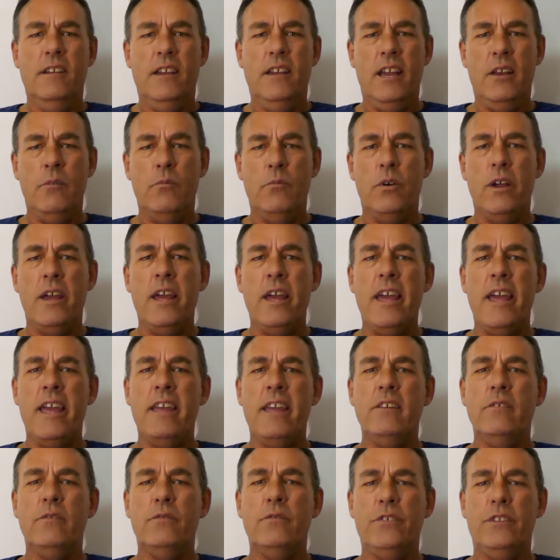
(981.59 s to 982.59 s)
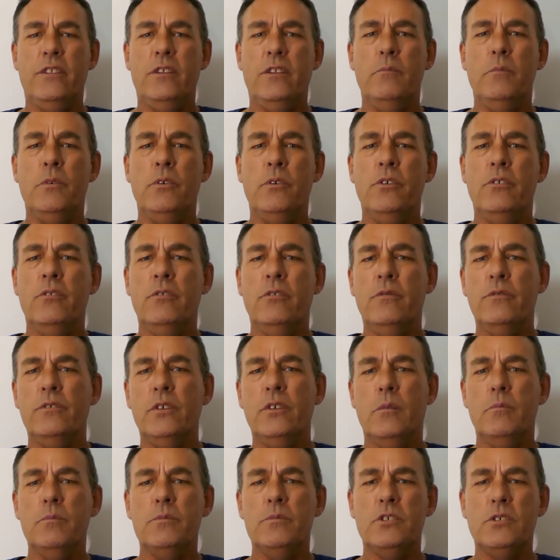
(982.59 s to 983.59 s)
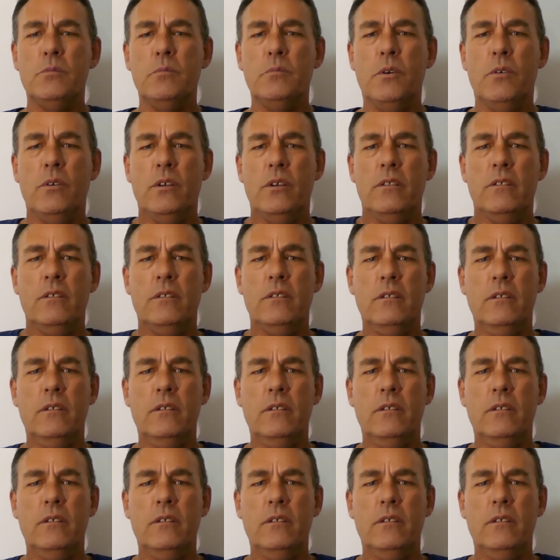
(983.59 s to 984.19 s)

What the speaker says: and were hanged for the murder of Tom Smythe.